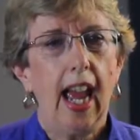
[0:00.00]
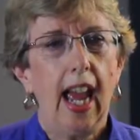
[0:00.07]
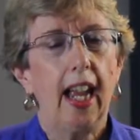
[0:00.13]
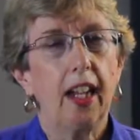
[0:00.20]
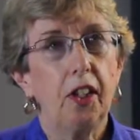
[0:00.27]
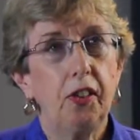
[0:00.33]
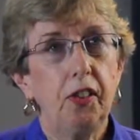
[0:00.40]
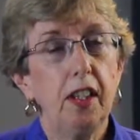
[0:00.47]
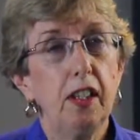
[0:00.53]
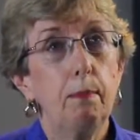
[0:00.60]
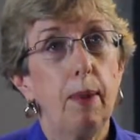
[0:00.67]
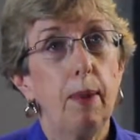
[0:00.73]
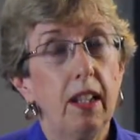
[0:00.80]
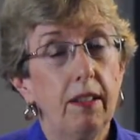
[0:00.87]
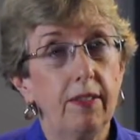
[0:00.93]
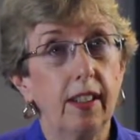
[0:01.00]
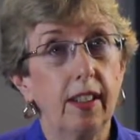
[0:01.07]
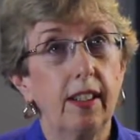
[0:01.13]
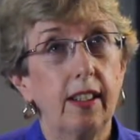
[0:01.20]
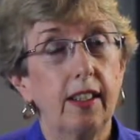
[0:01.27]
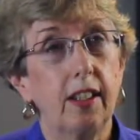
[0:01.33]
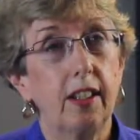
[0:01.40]
and could see the benefit
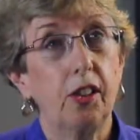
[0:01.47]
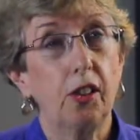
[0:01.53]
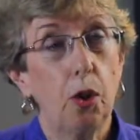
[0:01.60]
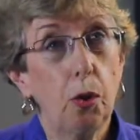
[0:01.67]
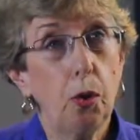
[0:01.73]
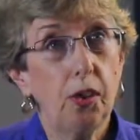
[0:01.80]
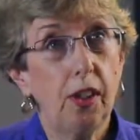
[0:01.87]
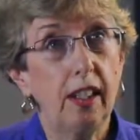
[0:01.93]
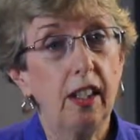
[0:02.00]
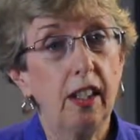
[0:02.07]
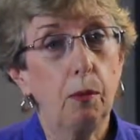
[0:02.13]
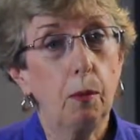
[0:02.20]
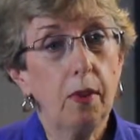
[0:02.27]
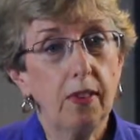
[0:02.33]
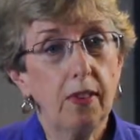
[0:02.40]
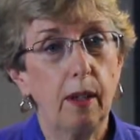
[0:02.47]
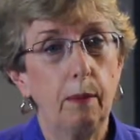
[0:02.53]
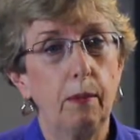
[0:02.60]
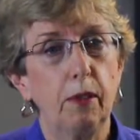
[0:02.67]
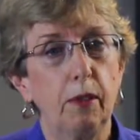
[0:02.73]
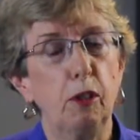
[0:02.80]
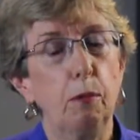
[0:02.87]
that associating with them
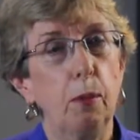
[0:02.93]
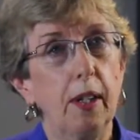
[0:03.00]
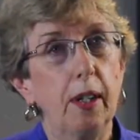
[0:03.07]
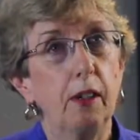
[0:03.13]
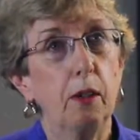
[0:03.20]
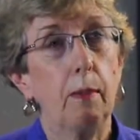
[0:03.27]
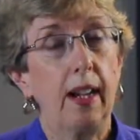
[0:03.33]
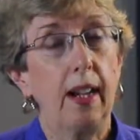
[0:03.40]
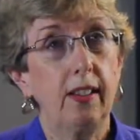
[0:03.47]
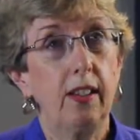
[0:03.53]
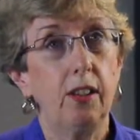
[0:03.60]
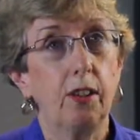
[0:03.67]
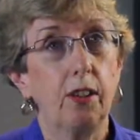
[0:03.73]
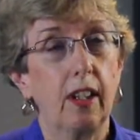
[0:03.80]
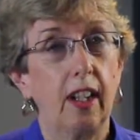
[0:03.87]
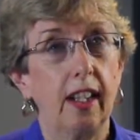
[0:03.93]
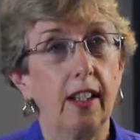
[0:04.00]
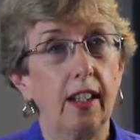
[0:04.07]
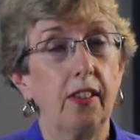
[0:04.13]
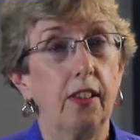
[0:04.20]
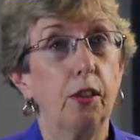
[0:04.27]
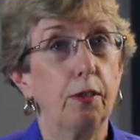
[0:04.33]
would bring to my senior
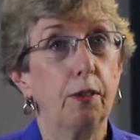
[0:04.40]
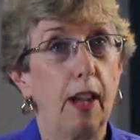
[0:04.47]
clients and their